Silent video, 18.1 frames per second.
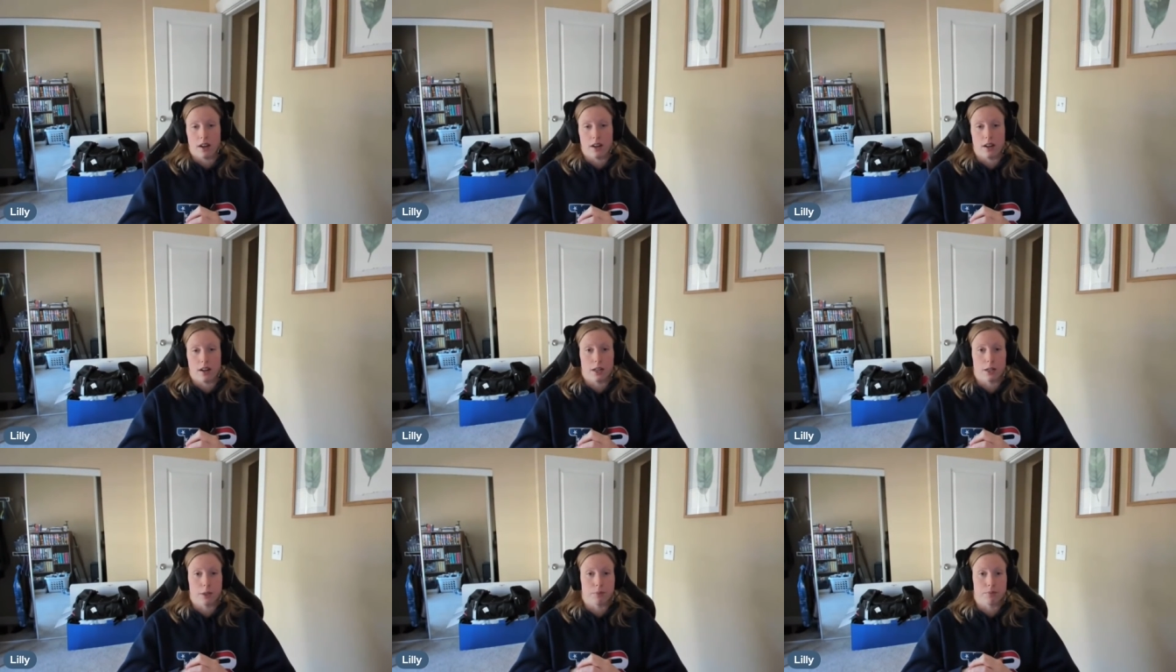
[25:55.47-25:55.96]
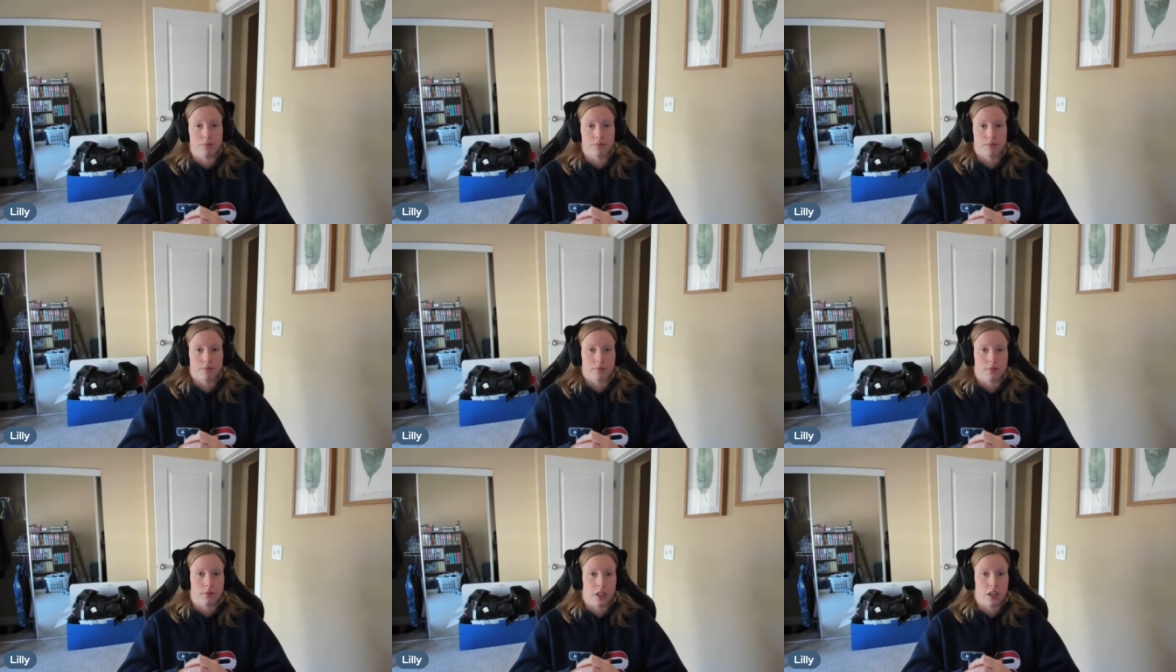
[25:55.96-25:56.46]
Um,
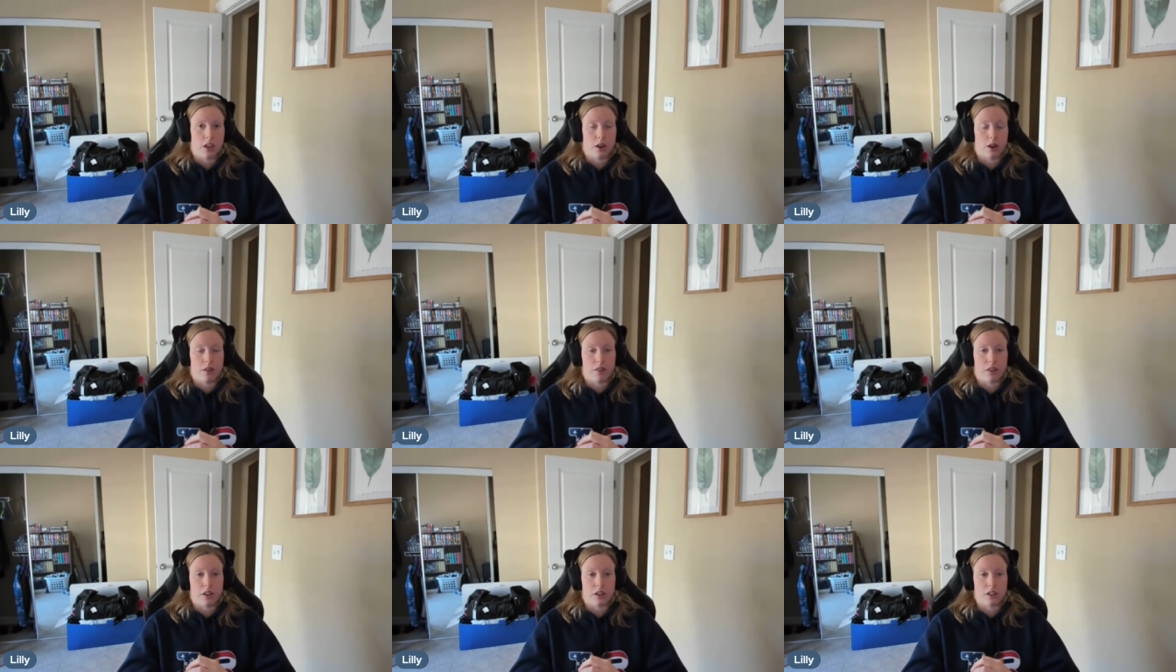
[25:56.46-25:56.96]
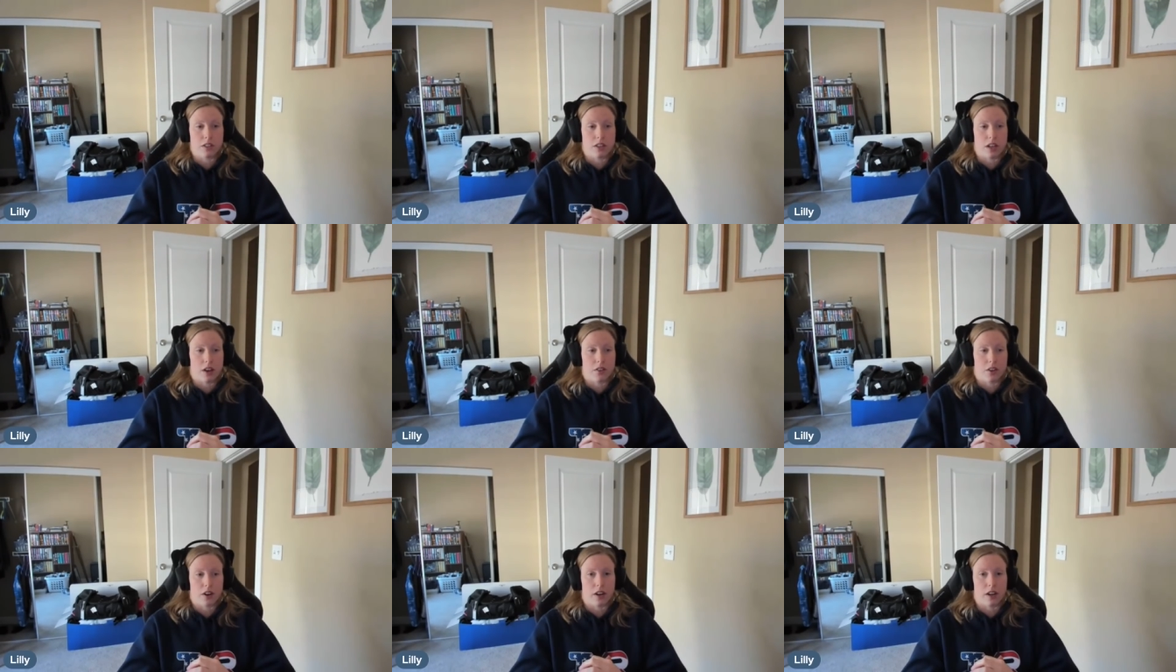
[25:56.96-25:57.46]
you know, if there's
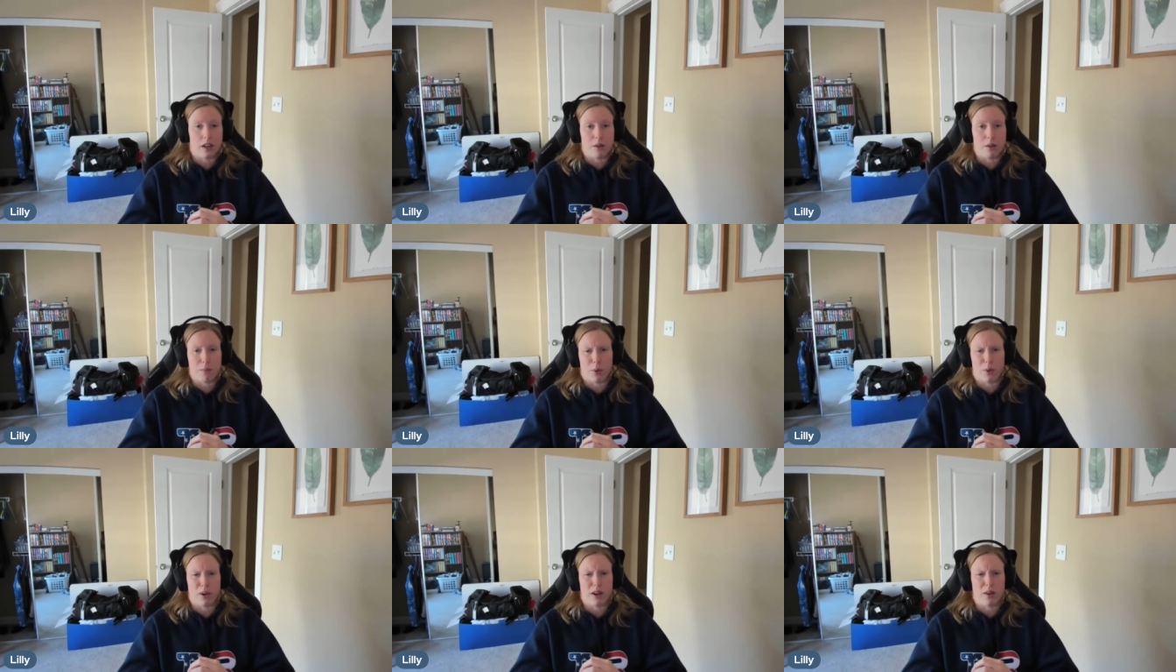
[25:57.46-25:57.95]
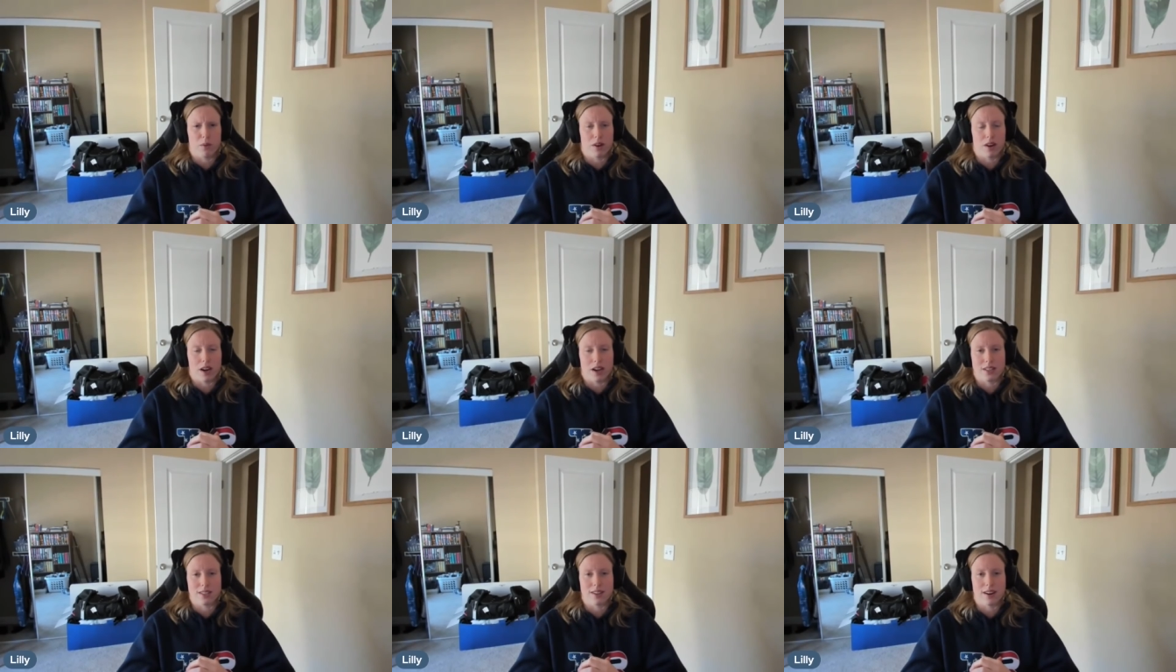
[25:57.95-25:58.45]
ever any point where
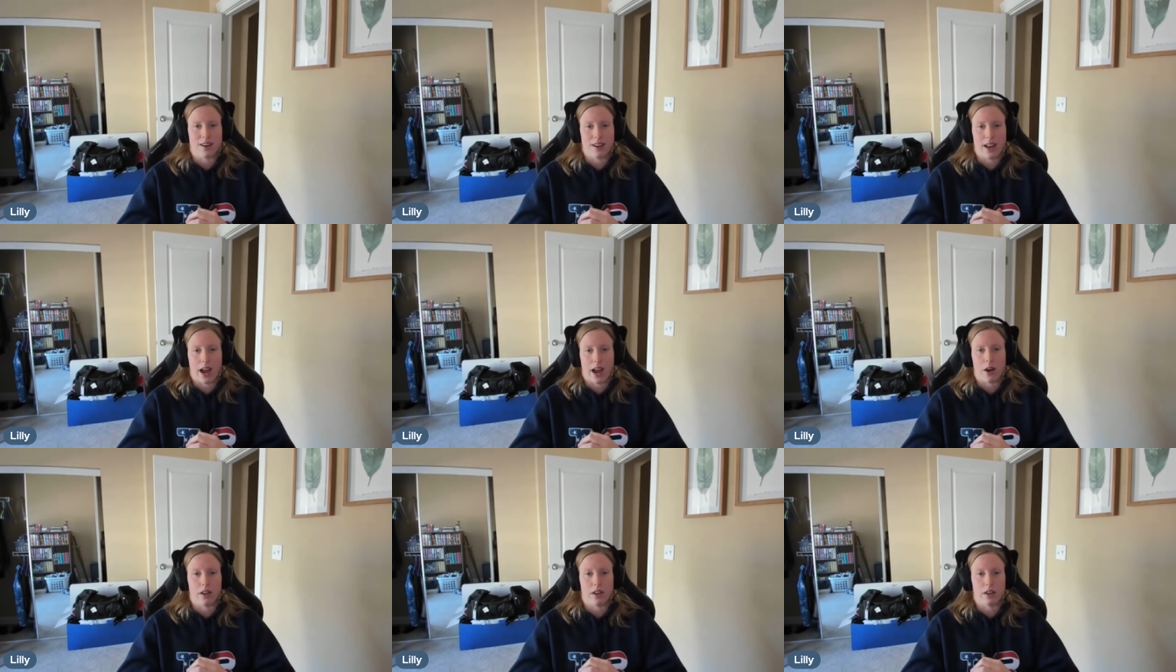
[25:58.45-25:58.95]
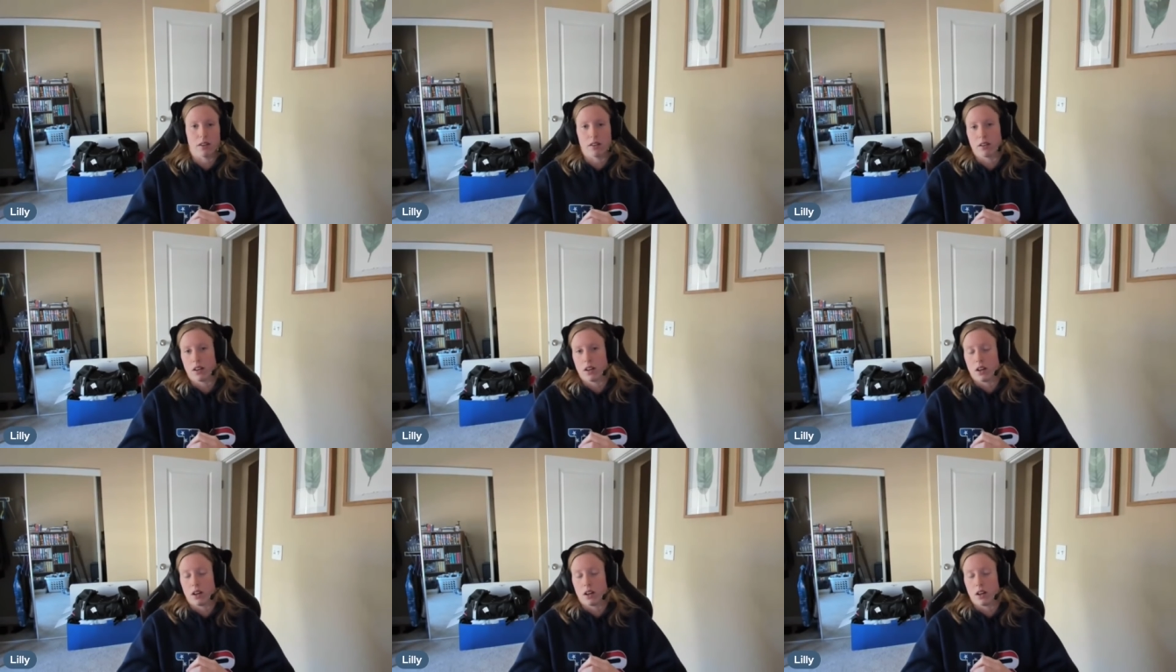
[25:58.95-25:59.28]
I start doubting